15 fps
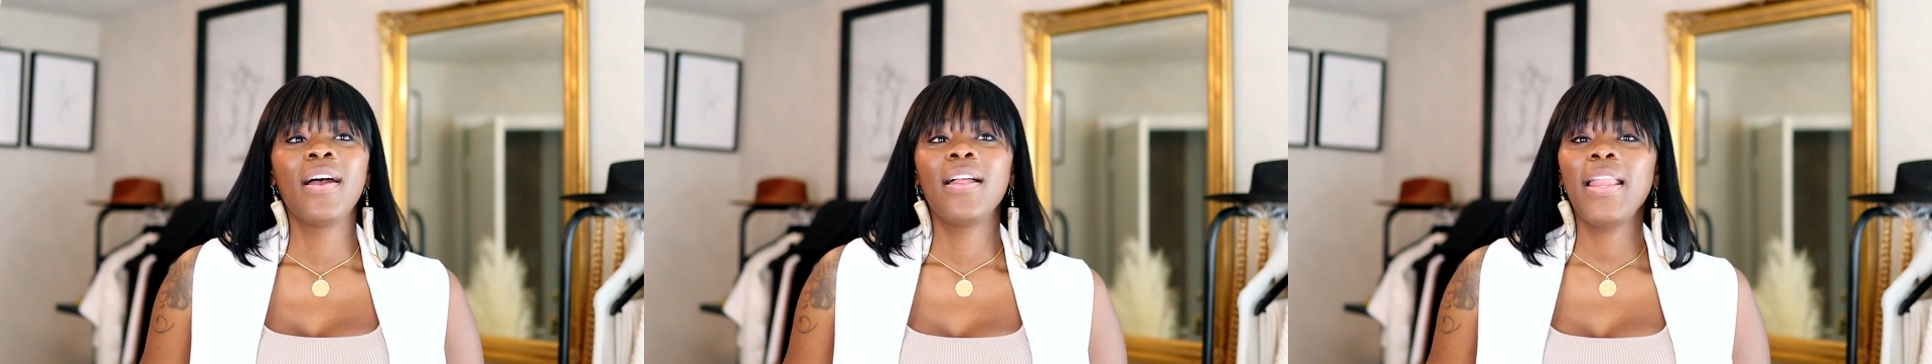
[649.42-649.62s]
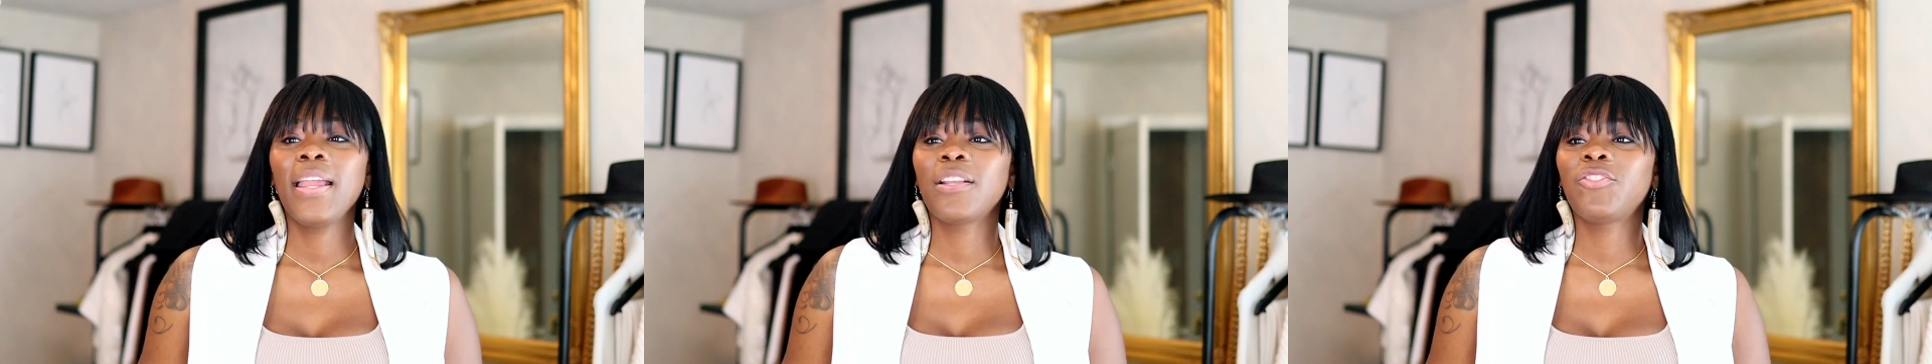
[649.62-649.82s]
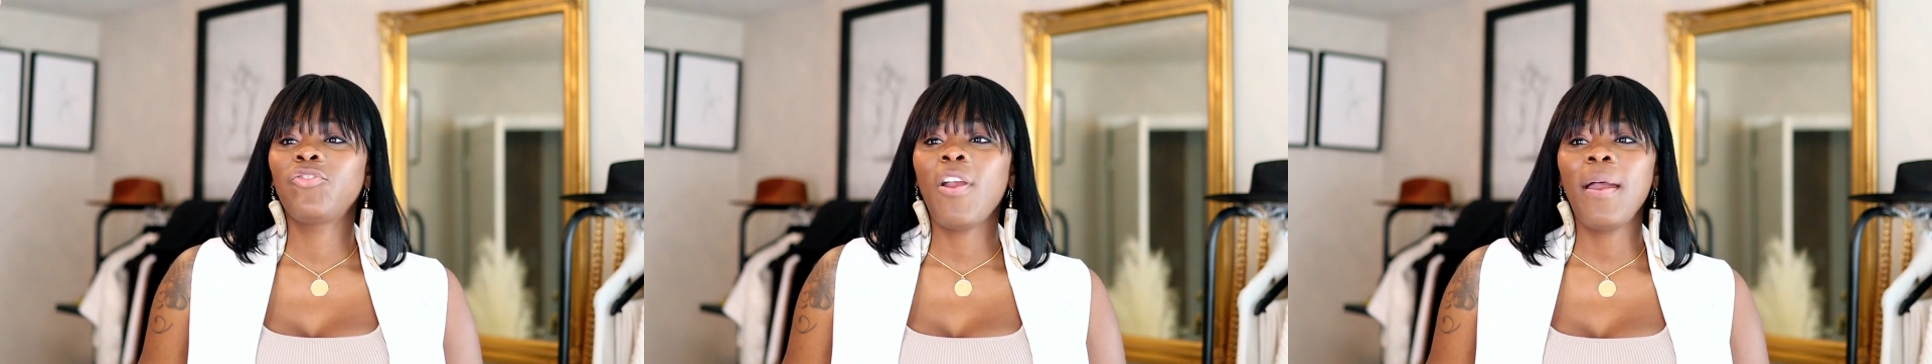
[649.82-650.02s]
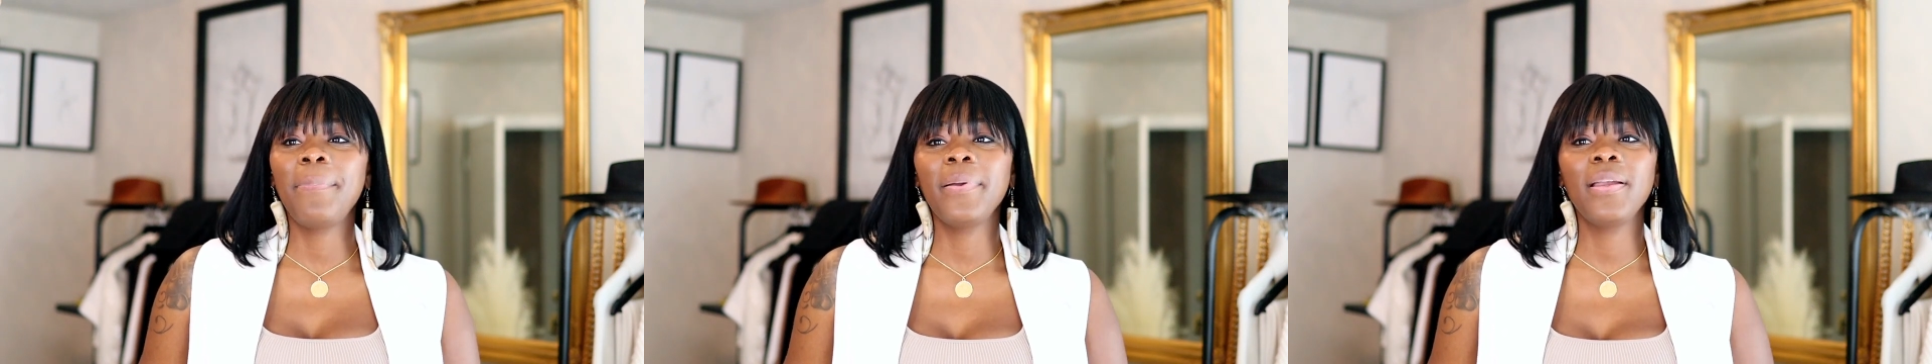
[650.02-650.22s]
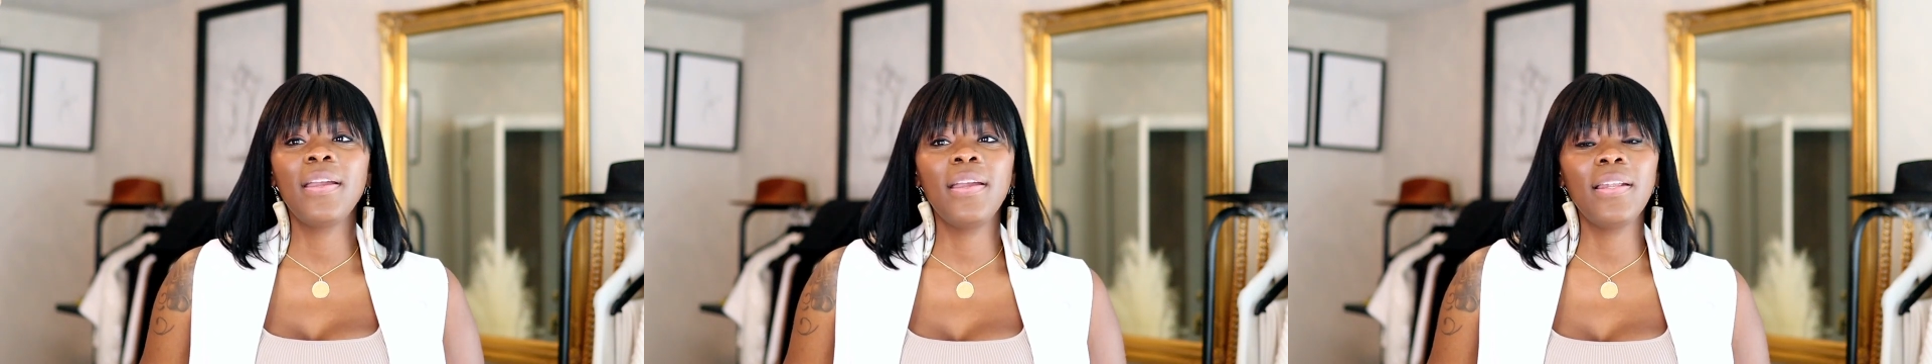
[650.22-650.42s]
Like,
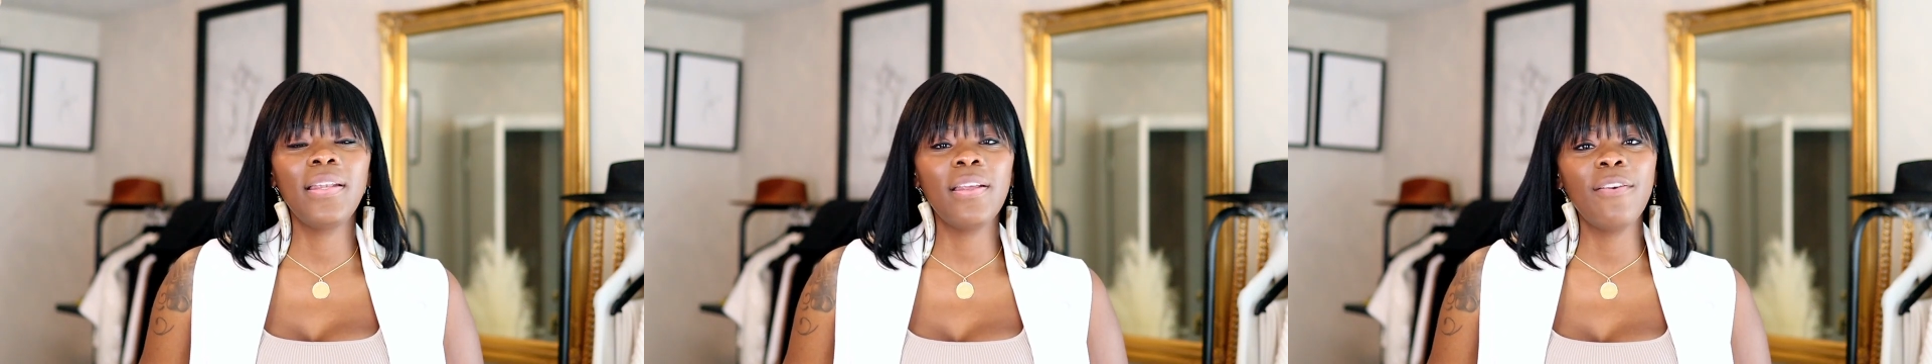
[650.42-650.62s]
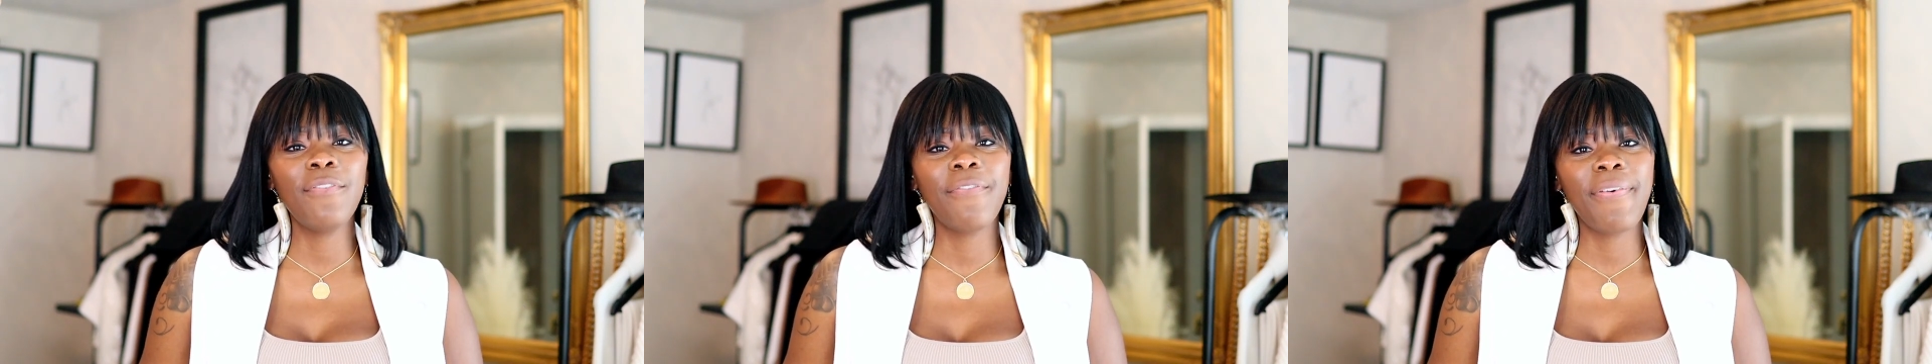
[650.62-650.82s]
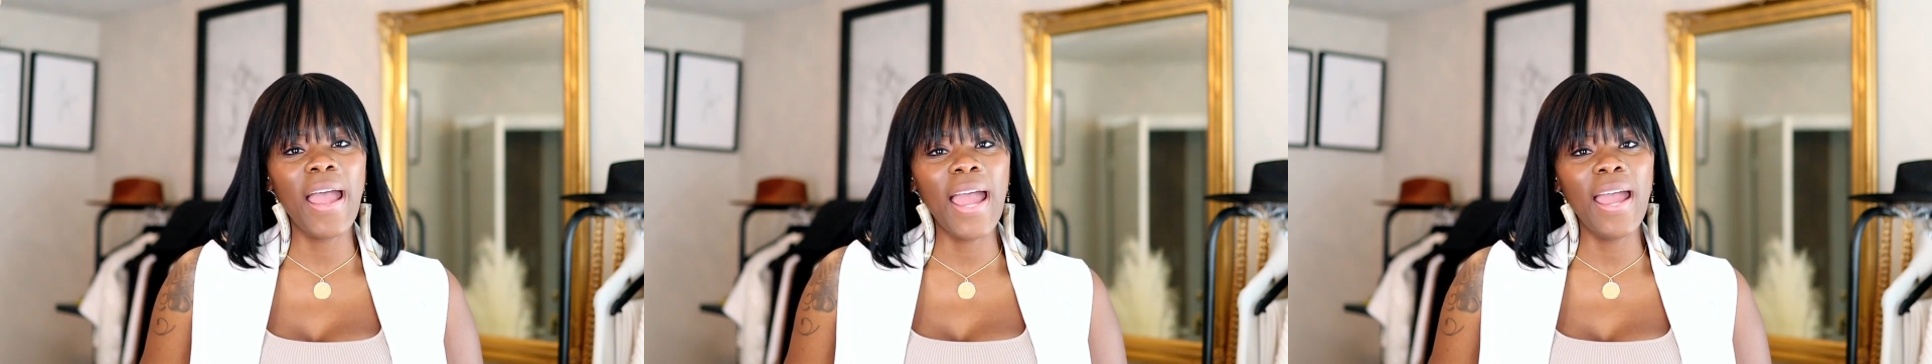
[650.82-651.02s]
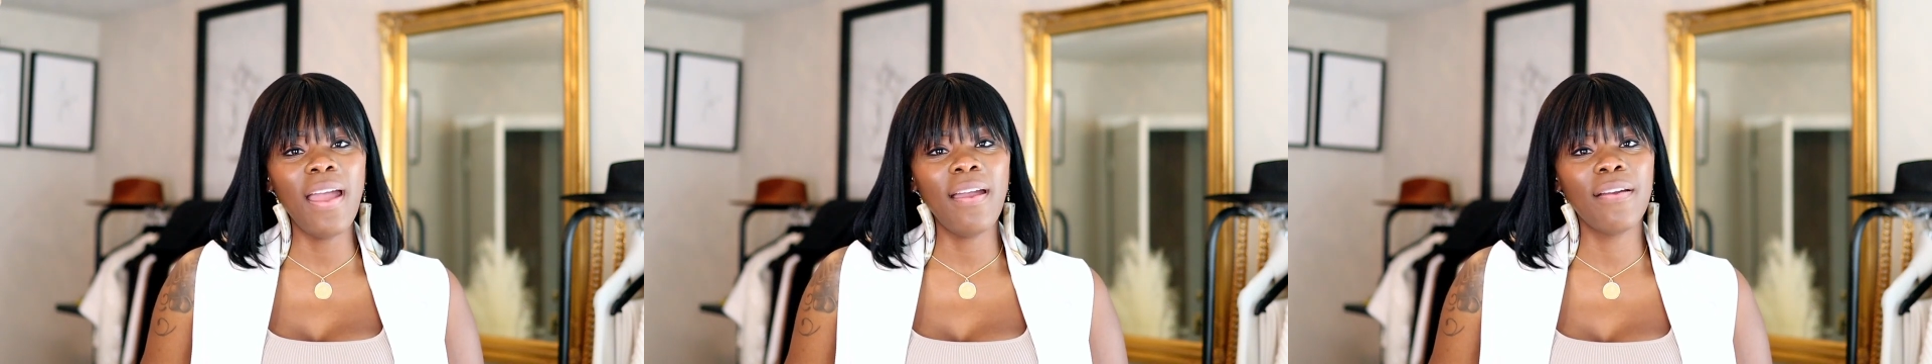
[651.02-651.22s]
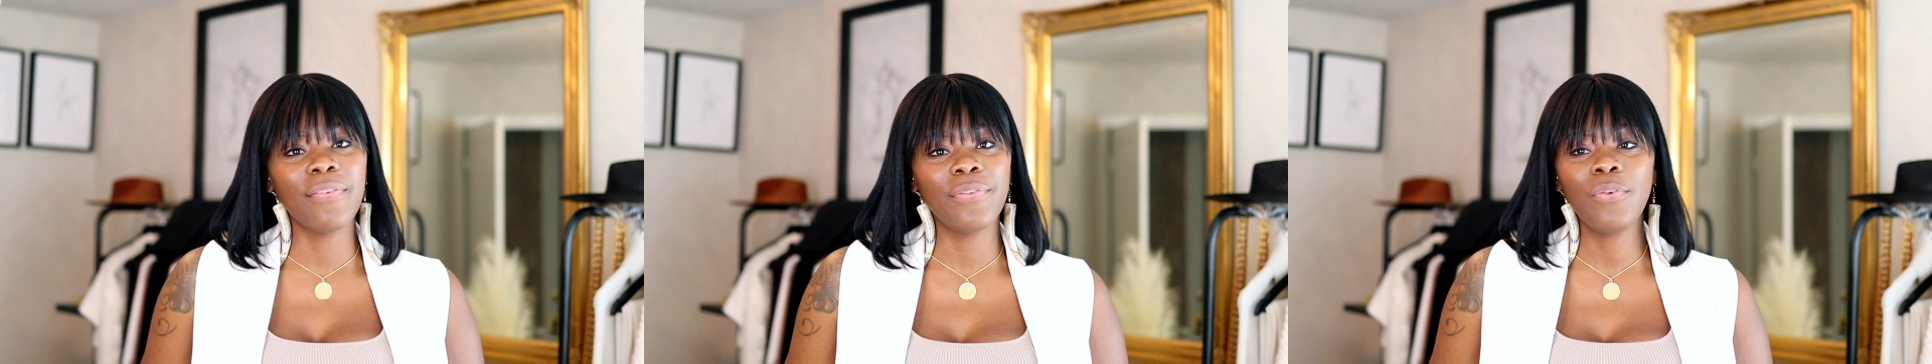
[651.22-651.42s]
drop a good little
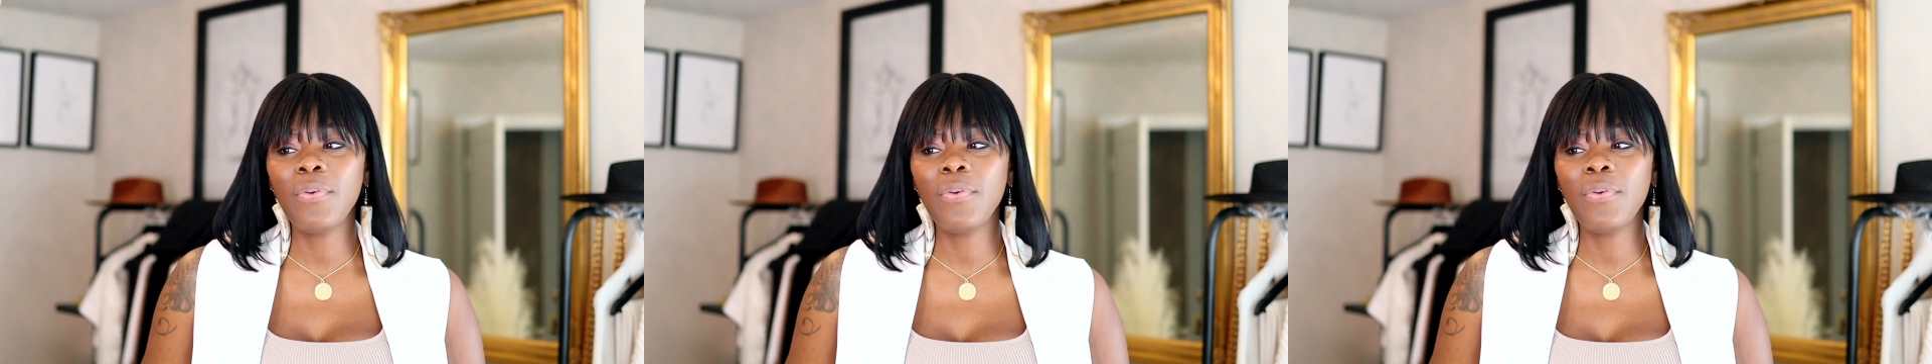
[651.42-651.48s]
five.